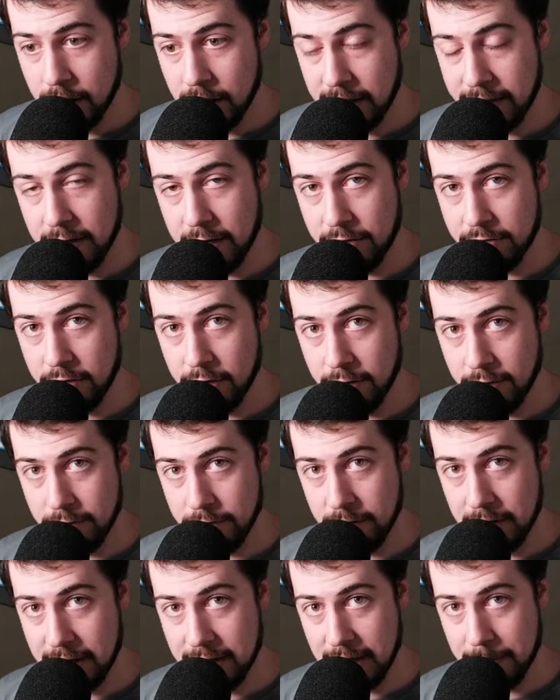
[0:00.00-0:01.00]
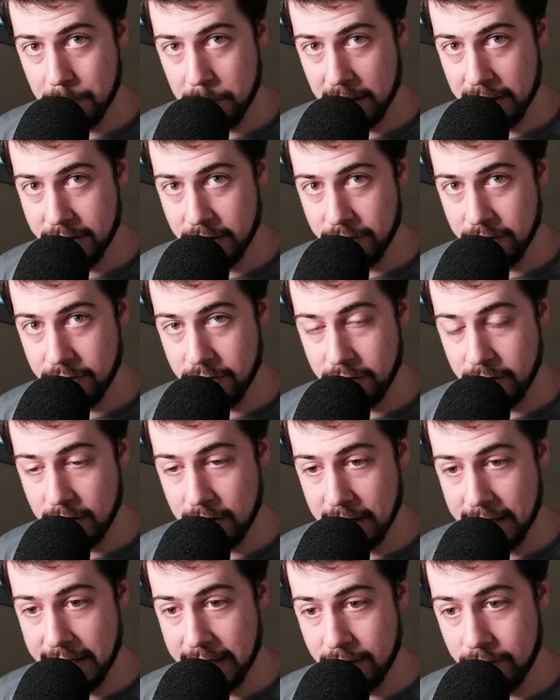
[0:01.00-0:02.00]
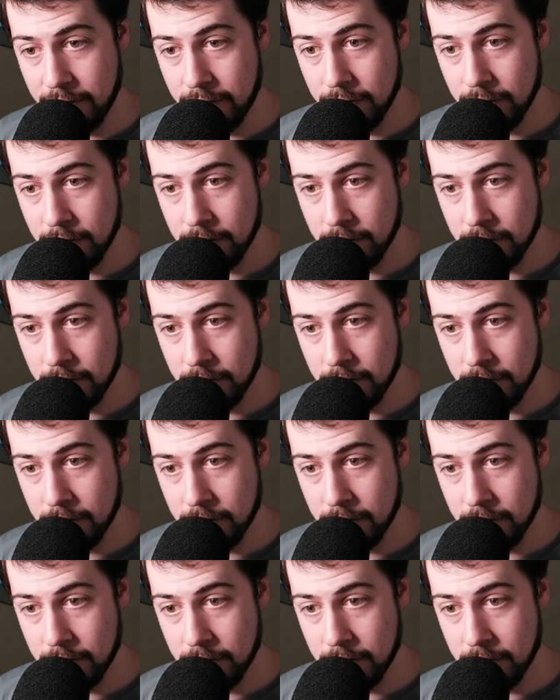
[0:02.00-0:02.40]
and then turn 3 they play their 3rd land,